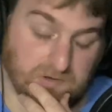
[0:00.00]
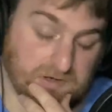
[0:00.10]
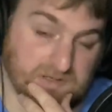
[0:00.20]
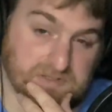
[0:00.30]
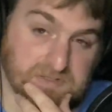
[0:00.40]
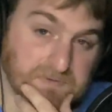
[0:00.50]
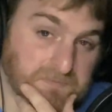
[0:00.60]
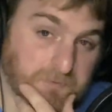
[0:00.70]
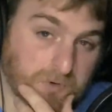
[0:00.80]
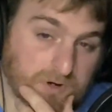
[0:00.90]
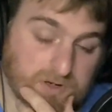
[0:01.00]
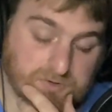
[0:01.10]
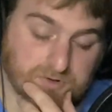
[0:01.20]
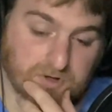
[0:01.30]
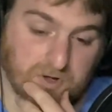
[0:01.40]
as in
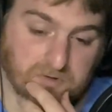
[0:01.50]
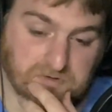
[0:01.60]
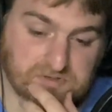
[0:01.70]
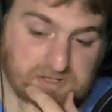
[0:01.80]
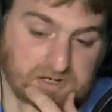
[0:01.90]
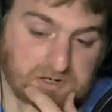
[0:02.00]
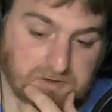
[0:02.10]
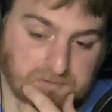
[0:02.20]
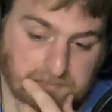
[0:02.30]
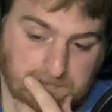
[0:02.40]
$400 there.